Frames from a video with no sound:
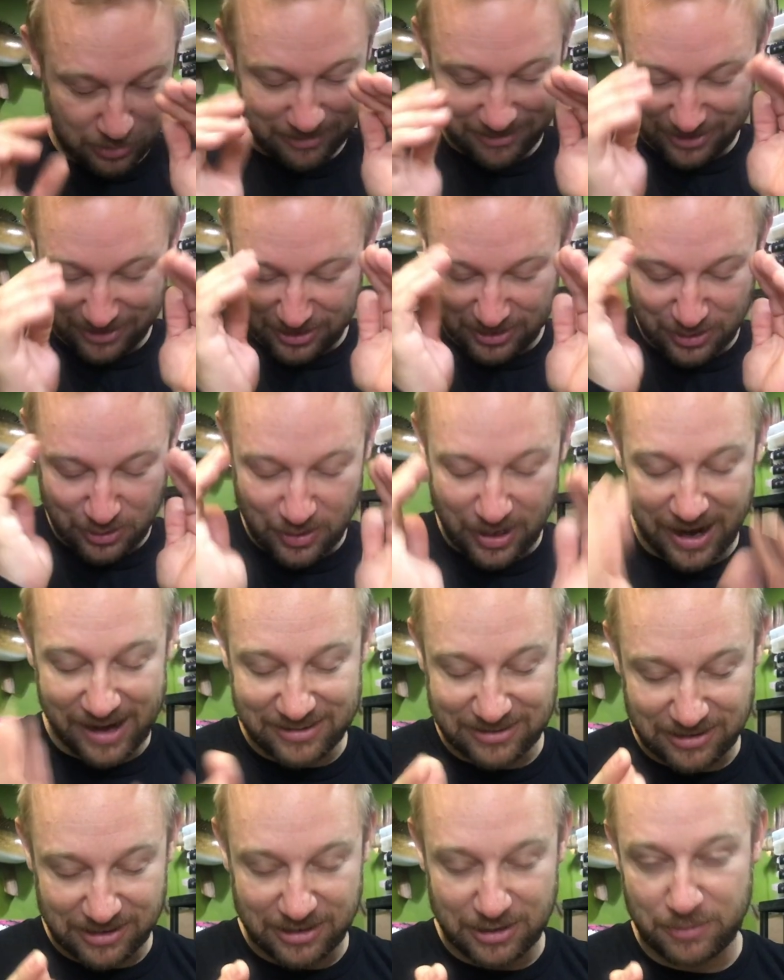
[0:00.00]
You
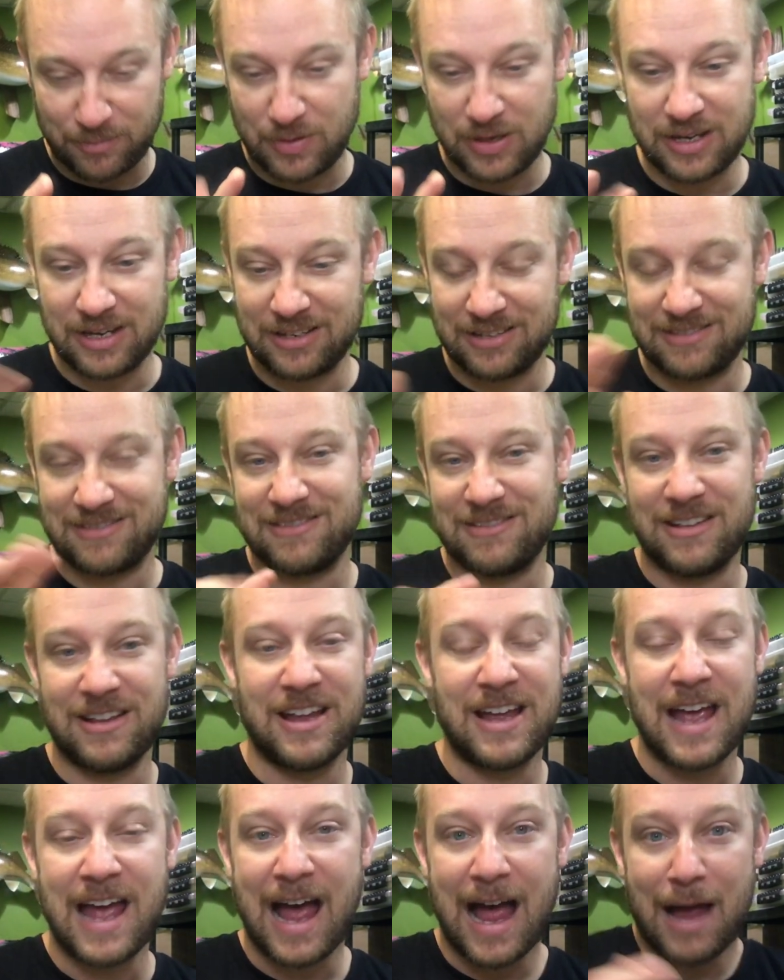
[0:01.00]
guys are gonna be,
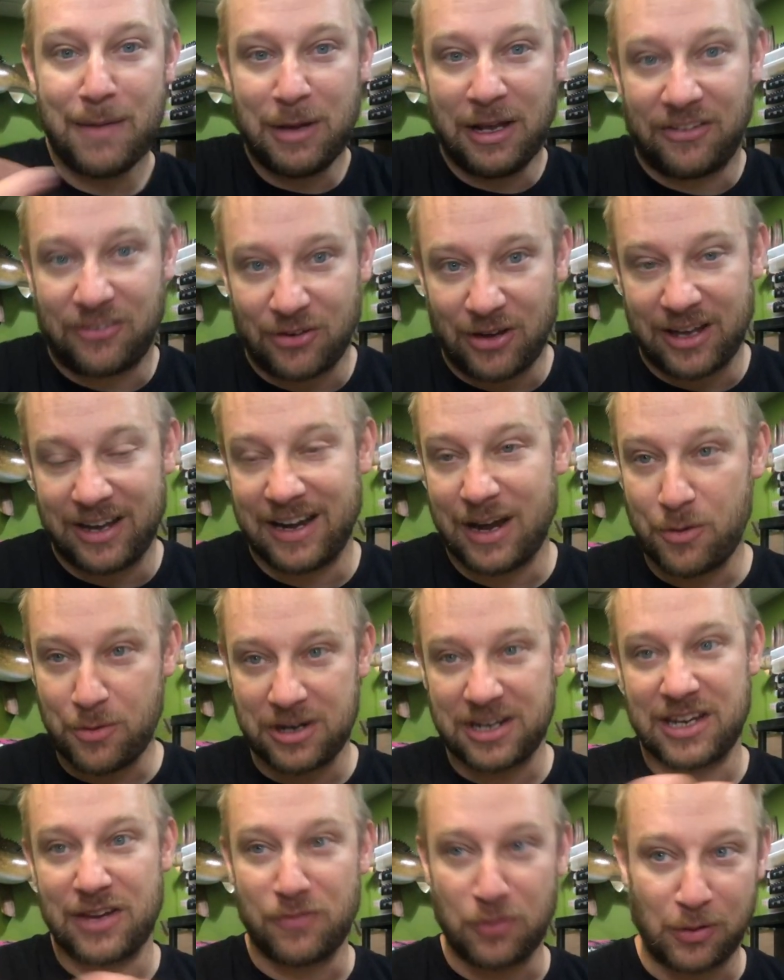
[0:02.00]
I'm excited. I
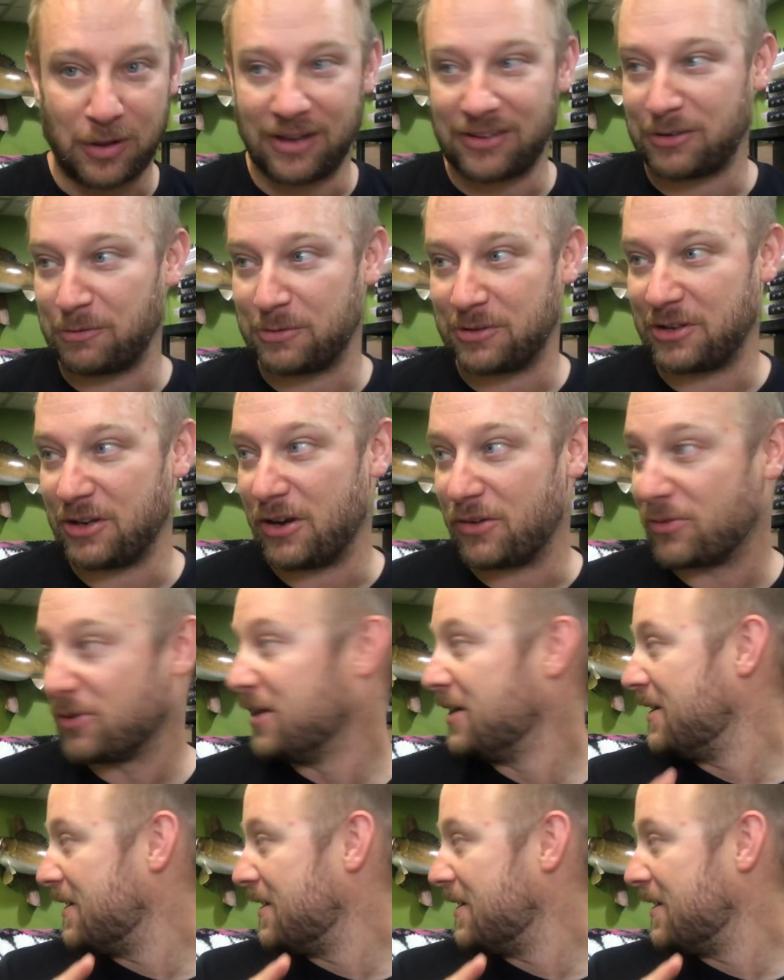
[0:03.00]
wanna give you guys some stuff.